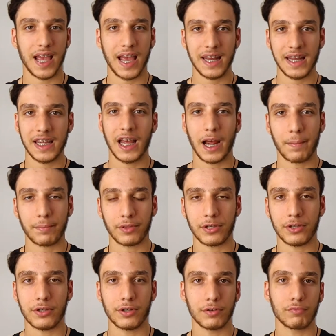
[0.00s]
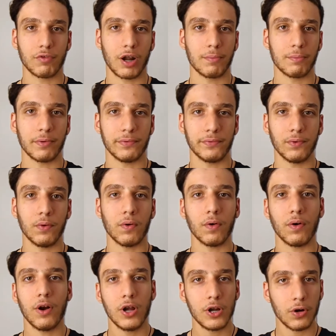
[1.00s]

any app that you could run before